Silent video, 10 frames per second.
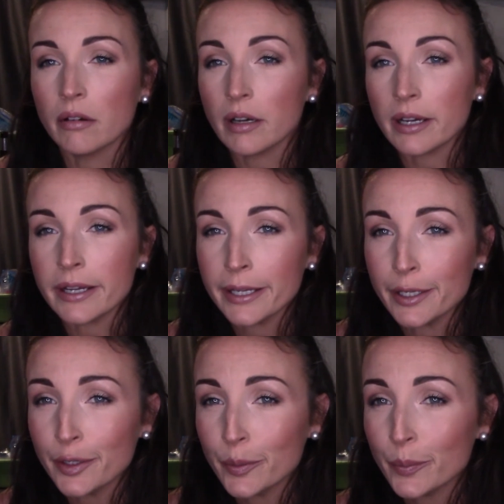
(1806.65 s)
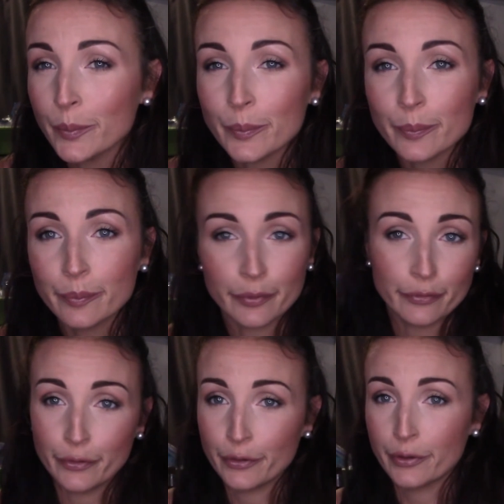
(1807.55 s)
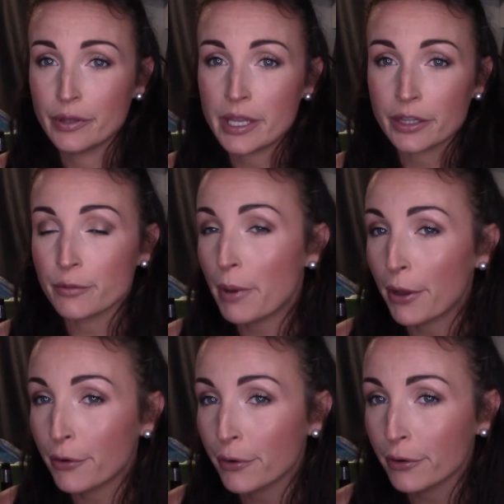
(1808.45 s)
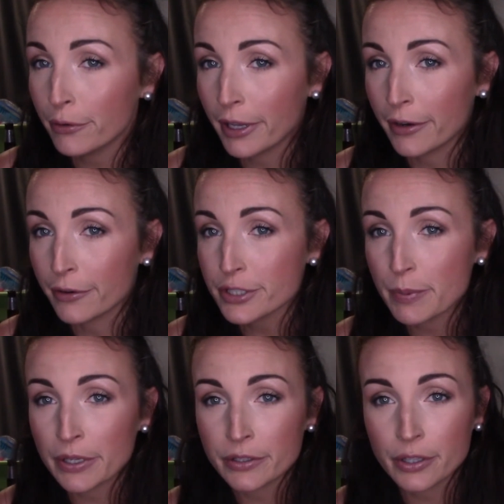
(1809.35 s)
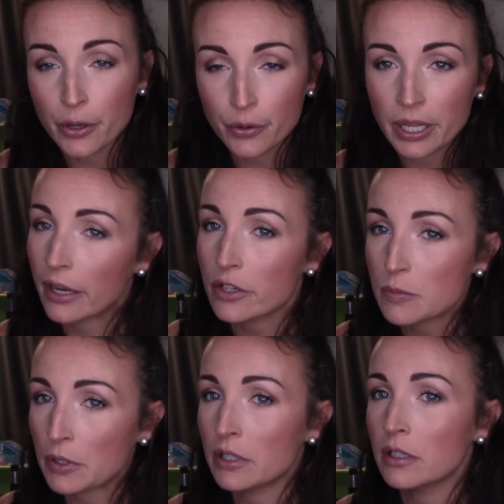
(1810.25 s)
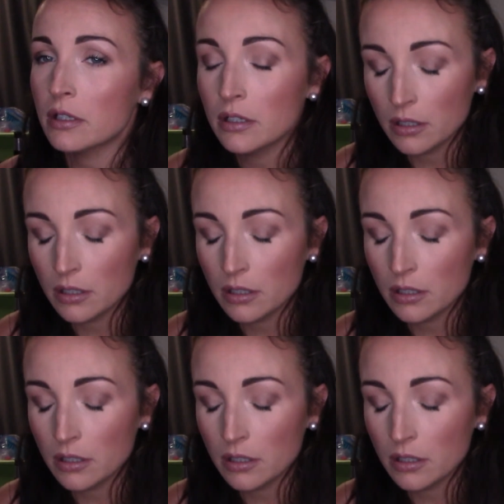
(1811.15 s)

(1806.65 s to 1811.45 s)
I prefer the other powder, Airspun, the Coty Airspun.